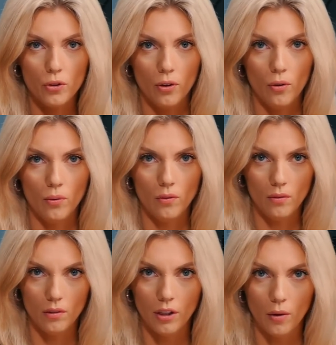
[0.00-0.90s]
So,
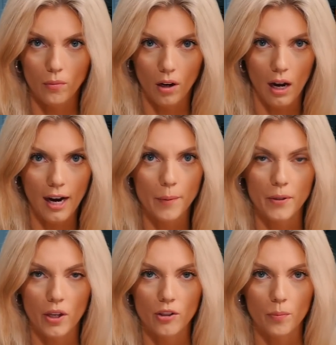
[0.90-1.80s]
you know, a higher
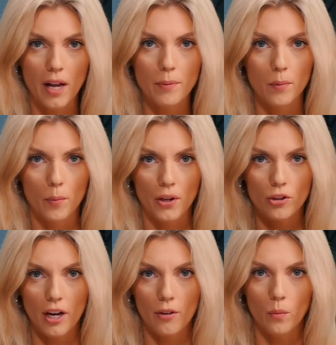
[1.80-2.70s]
percentage of black people are put in
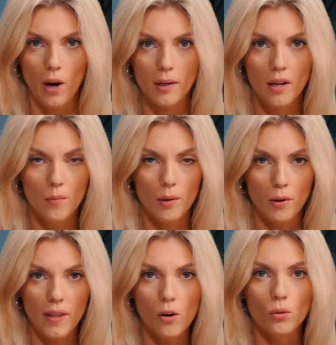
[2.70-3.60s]
jail than white people.
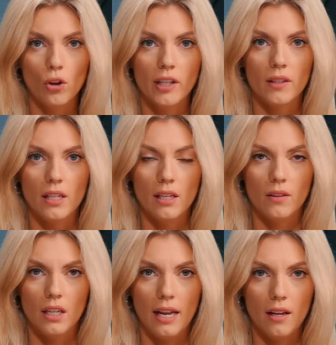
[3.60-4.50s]
And they don't look at the
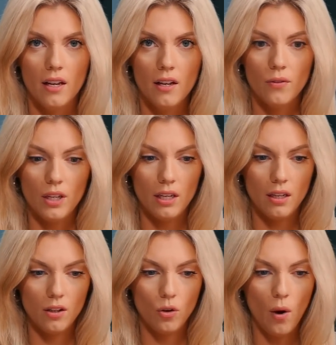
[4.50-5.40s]
the
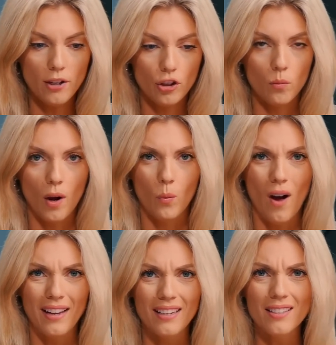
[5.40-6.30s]
the question, well,
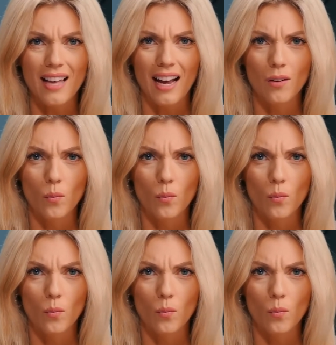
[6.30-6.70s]
why is that?